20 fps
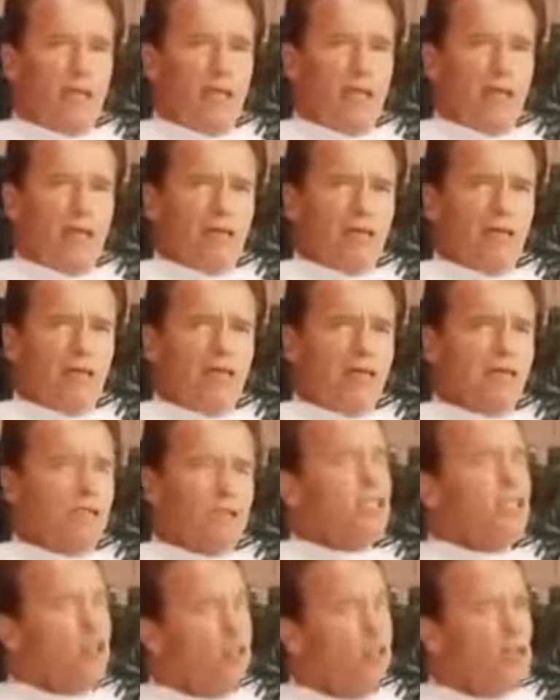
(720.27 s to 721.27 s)
here.
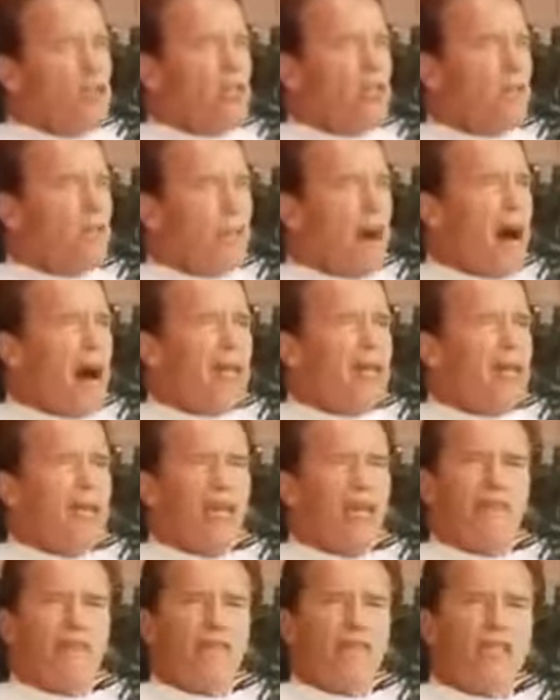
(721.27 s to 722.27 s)
Just look at your body.
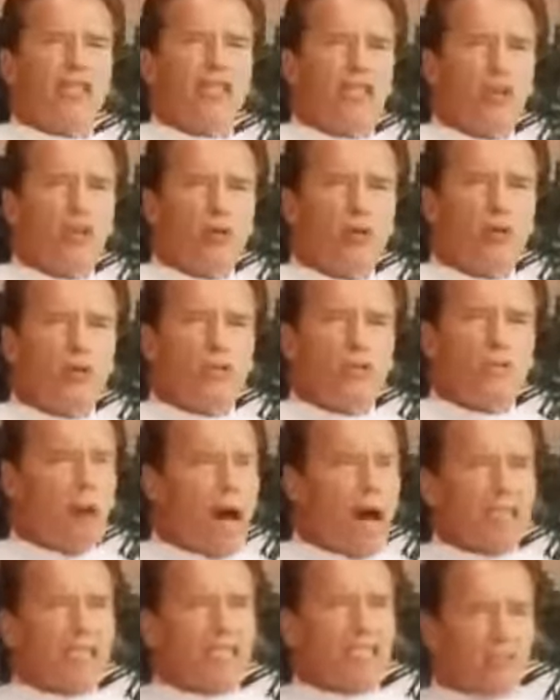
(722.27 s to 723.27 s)
You have this huge,
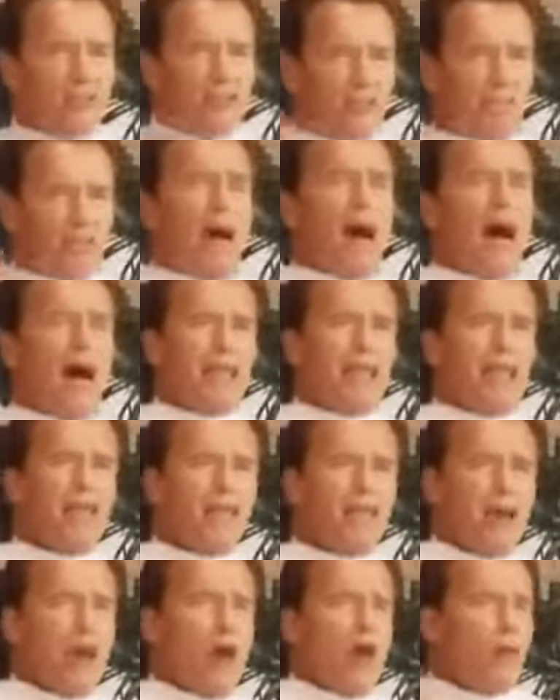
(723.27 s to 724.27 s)
monstrous body,
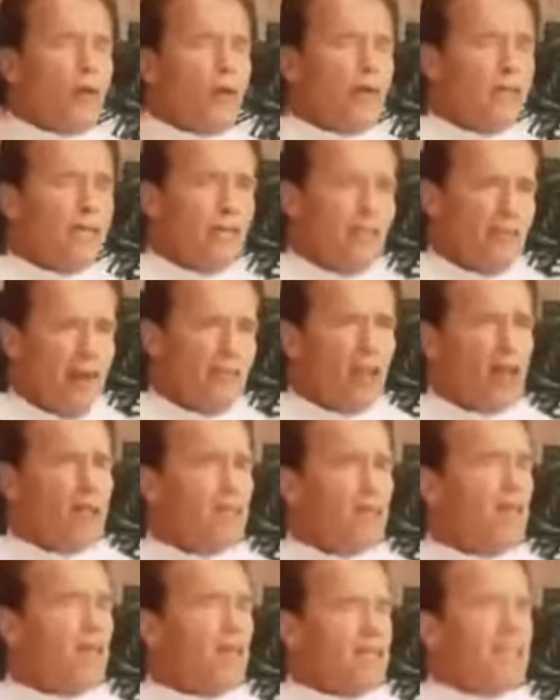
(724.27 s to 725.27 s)
overly
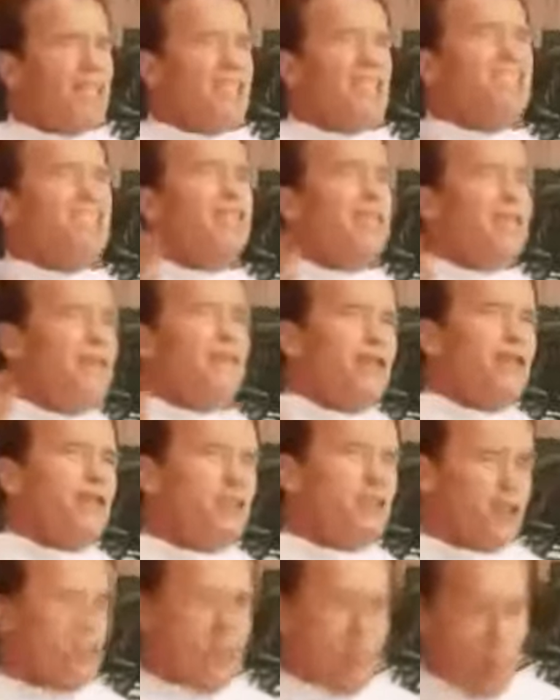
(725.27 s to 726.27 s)
developed, that doesn't fit
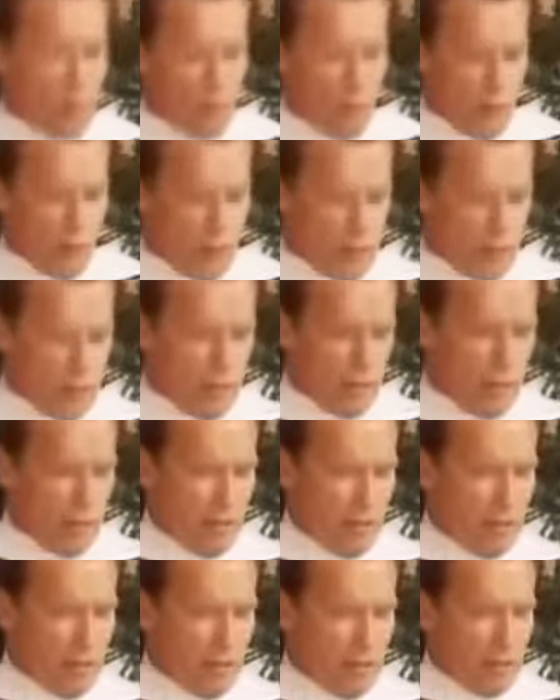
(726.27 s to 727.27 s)
into the movies.
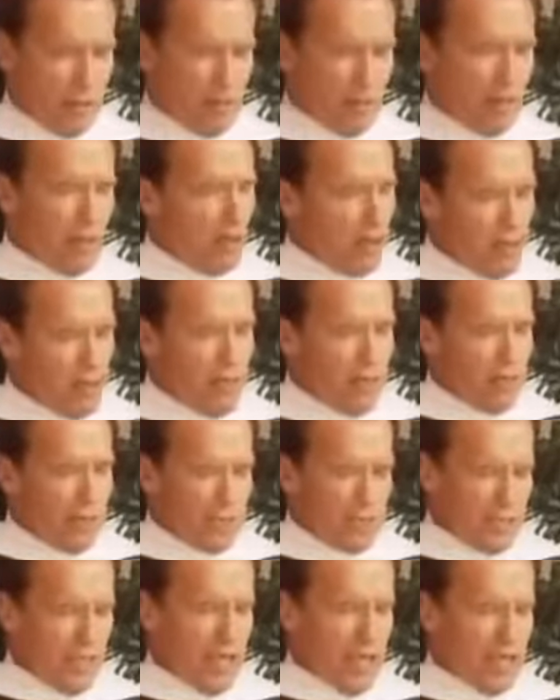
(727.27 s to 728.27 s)
You don't
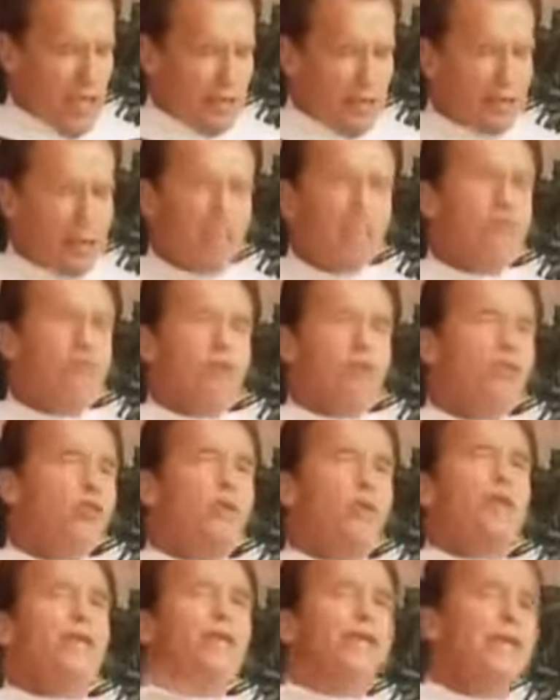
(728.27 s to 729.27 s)
understand. This was
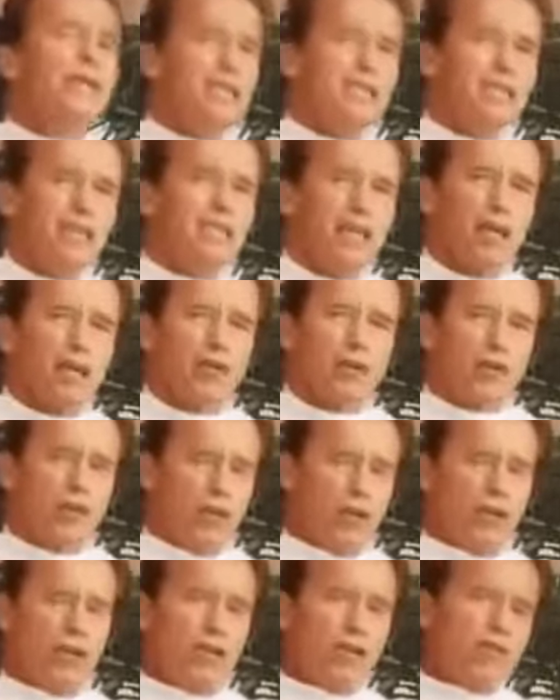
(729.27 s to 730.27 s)
20 years ago, the
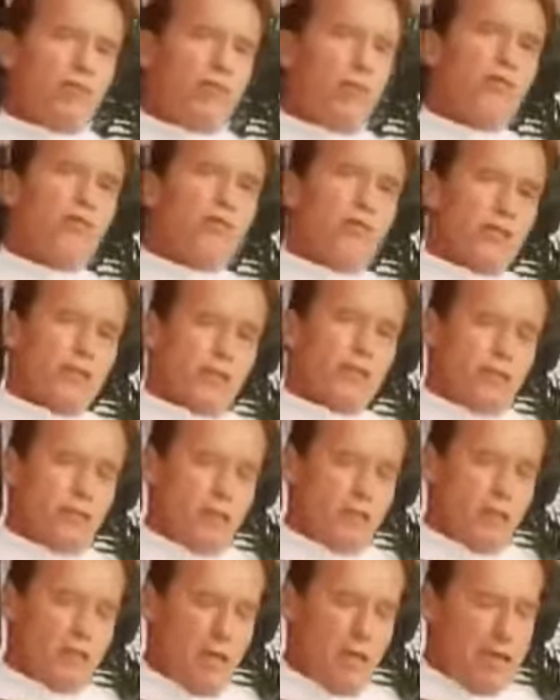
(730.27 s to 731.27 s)
Hercules movies.
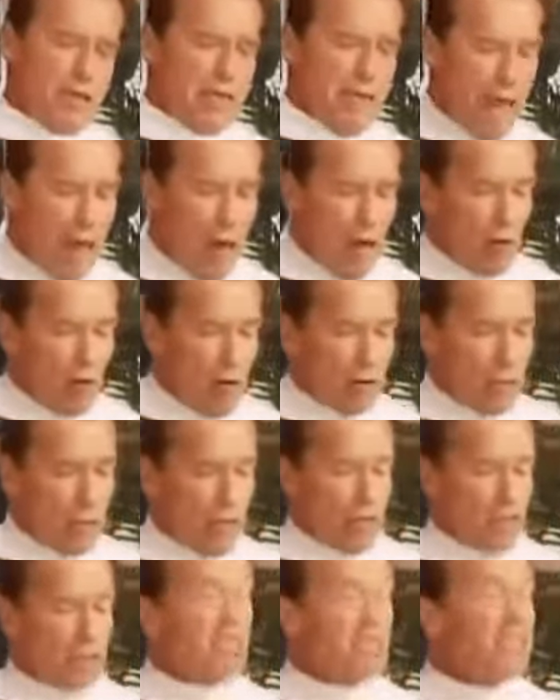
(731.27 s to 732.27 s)
Now
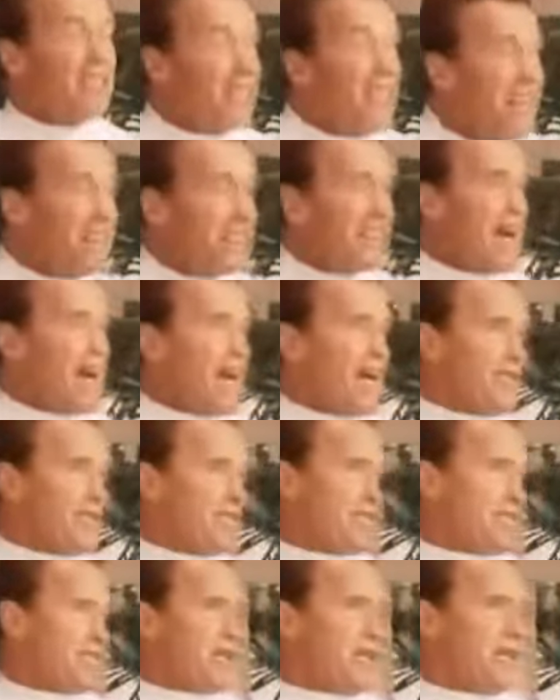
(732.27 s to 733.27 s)
there's the little guys
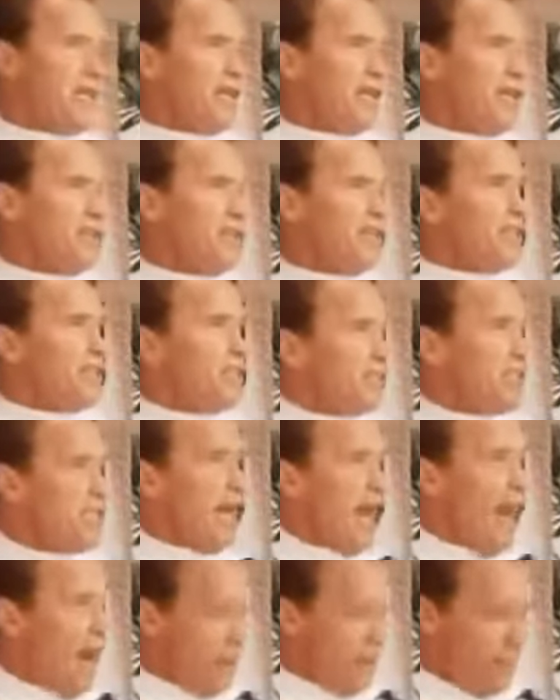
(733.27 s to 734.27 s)
that are in. Dustin
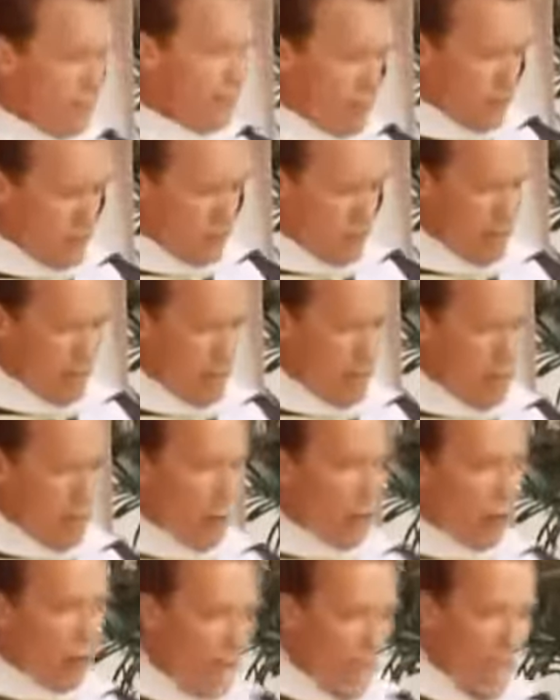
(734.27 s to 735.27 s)
Hoffman,
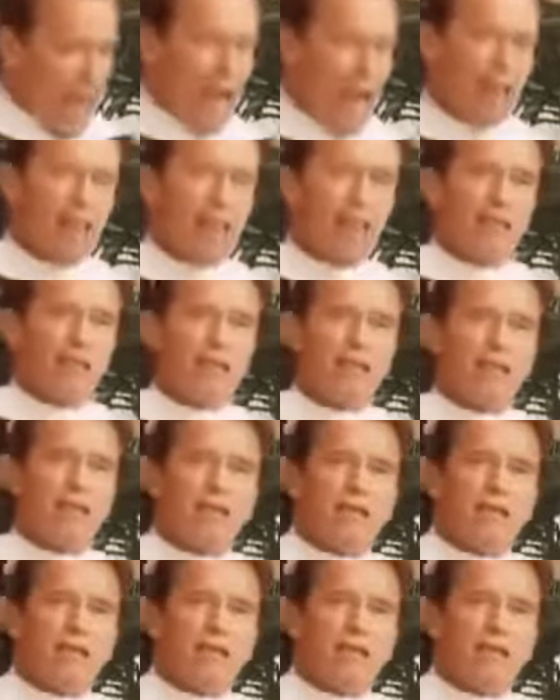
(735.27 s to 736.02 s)
Woody Allen,